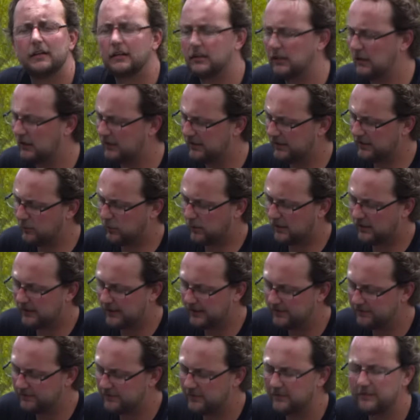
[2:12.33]

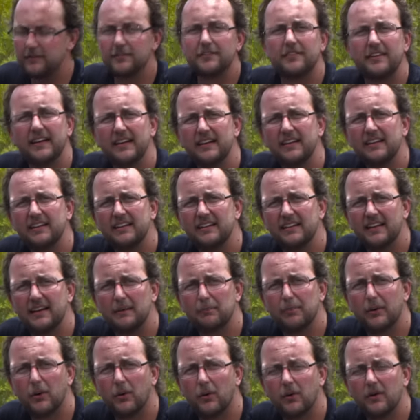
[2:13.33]
Likewise, the second
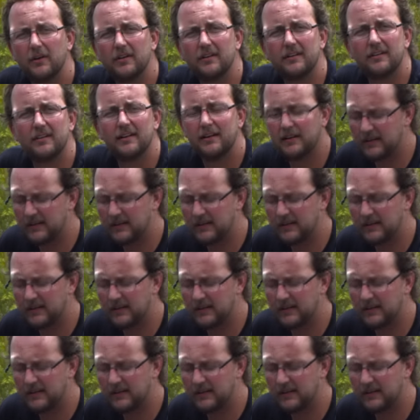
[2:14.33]
inlet port